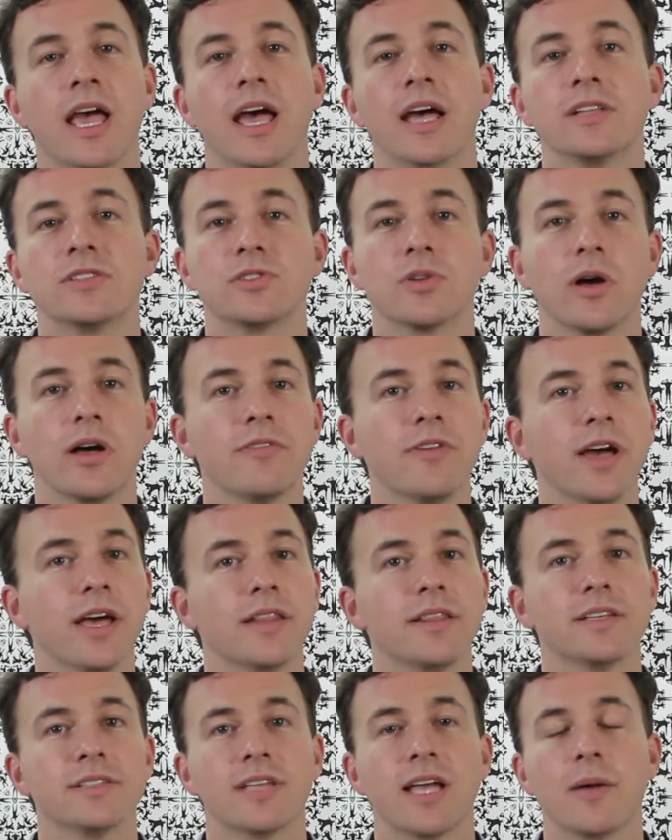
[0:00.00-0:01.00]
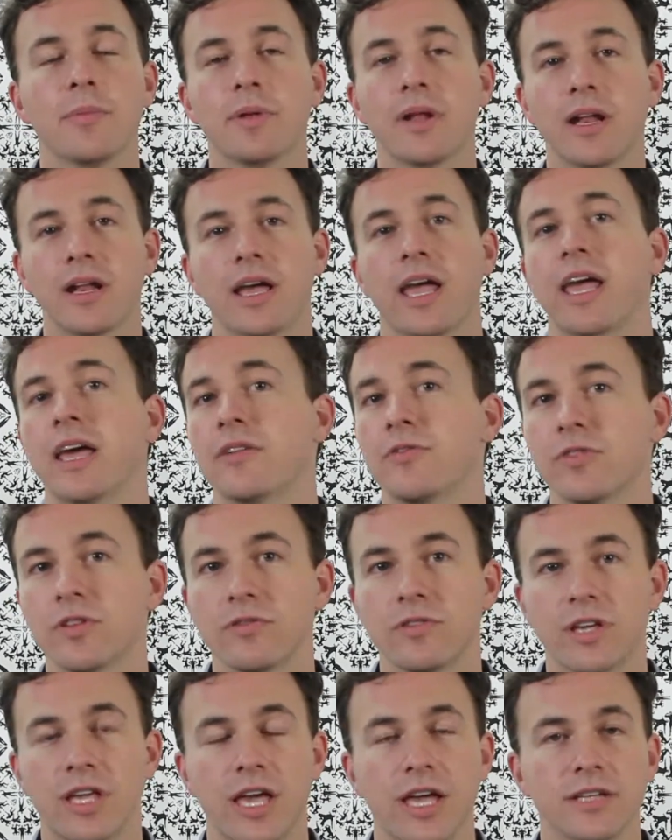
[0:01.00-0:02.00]
And so I've had this happen on a
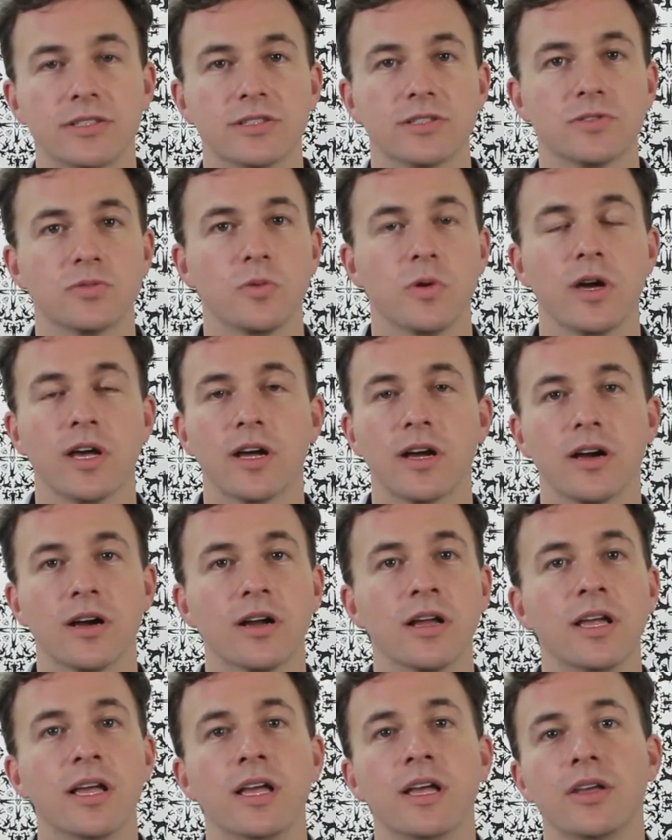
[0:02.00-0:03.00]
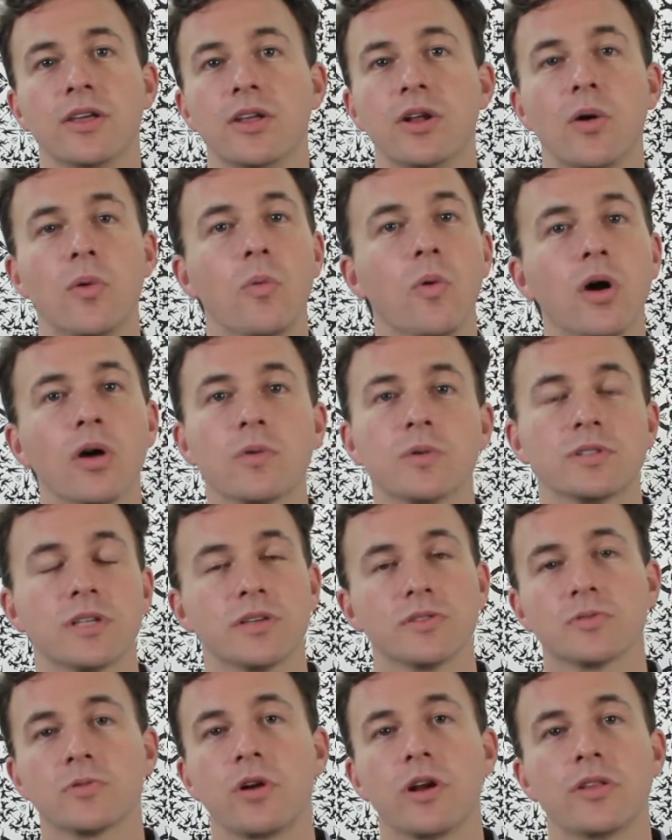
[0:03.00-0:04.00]
handful of occasions where one was
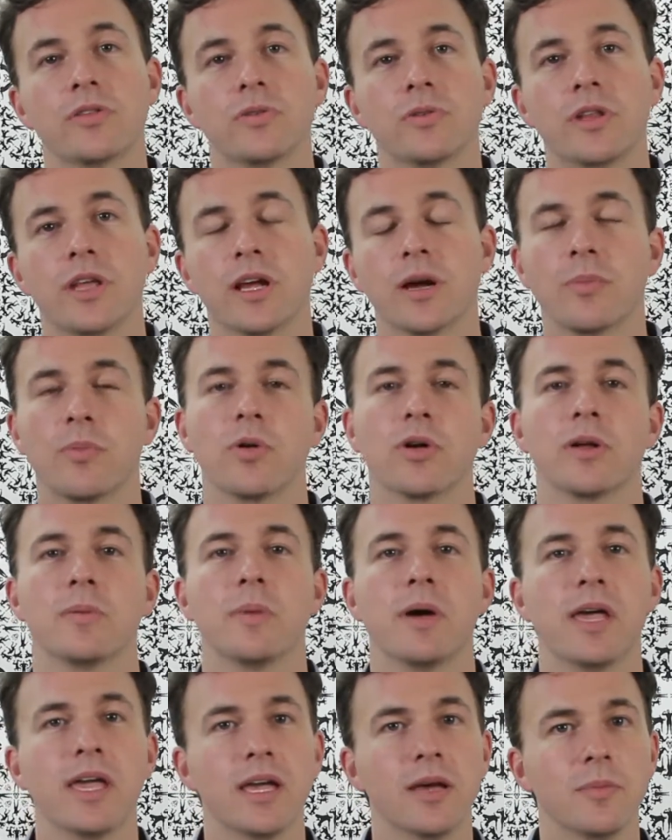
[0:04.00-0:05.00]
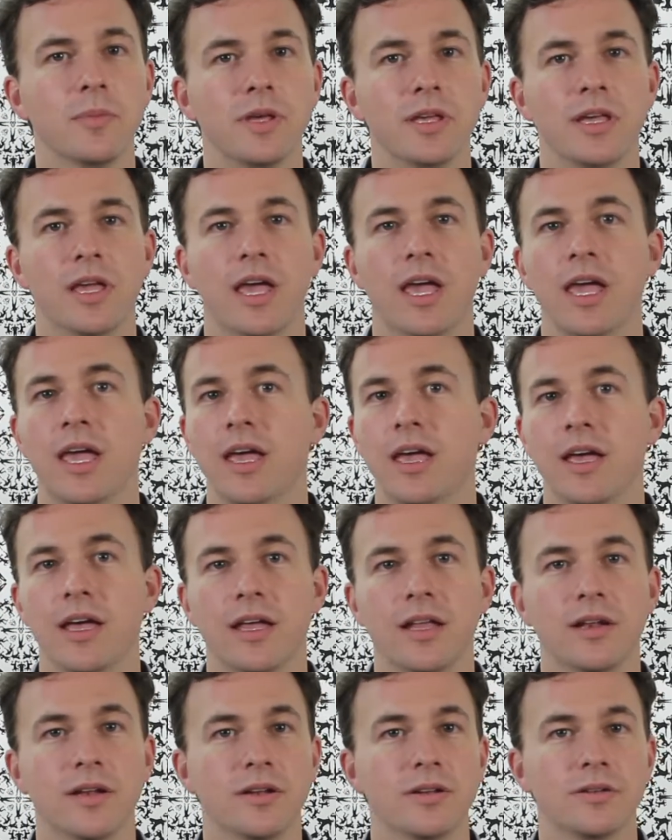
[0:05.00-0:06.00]
I was running through the airport in Miami
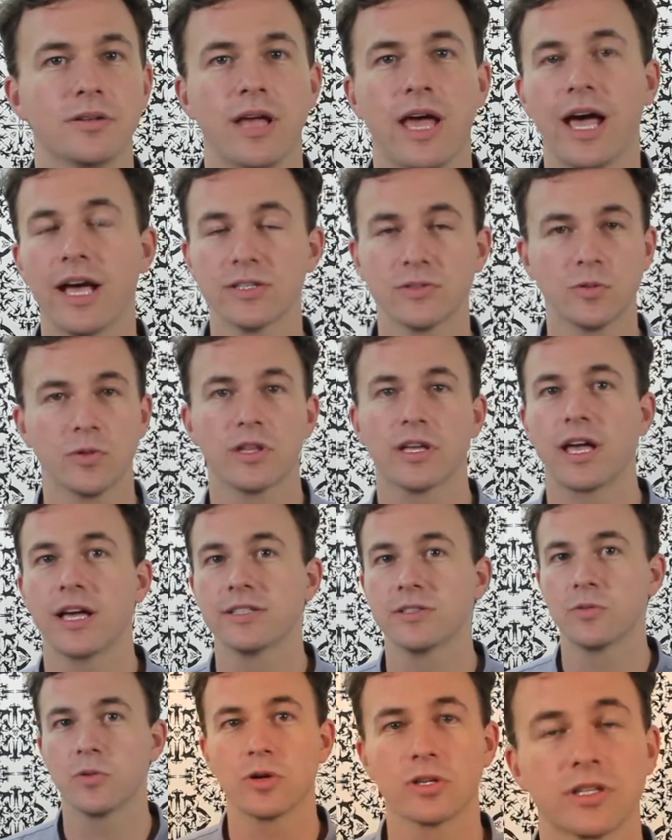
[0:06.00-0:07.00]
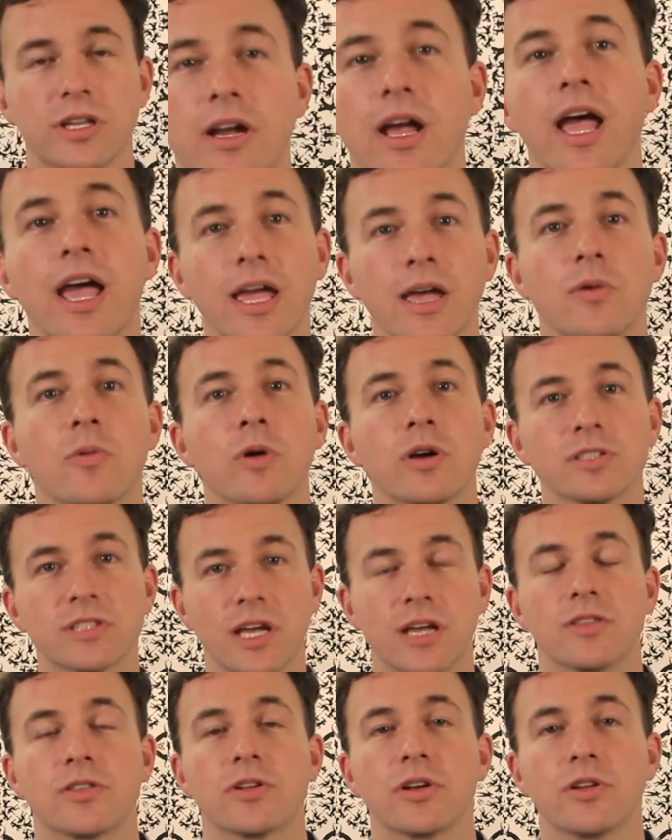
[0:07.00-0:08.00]
and asked one of the guys that worked there, hey, where's
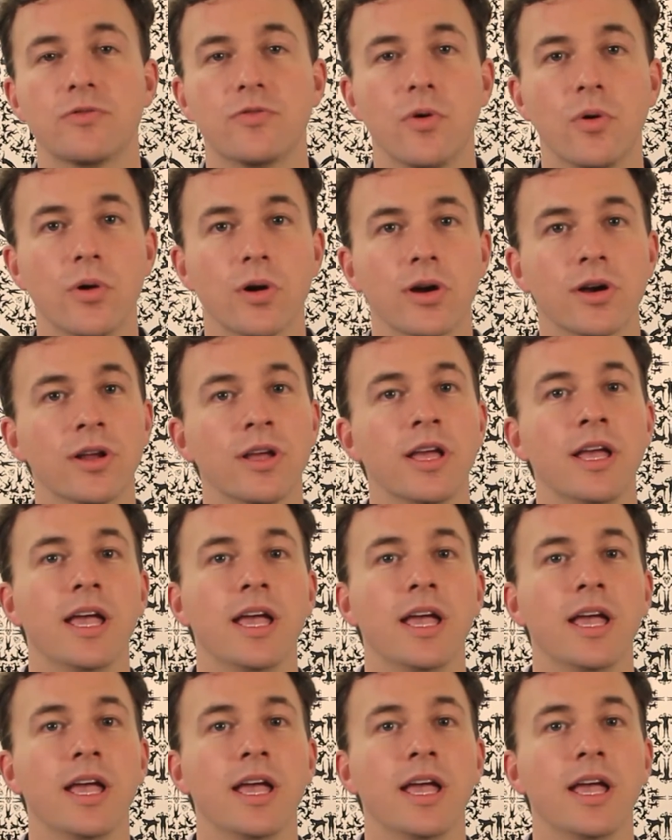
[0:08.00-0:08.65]
gate 34?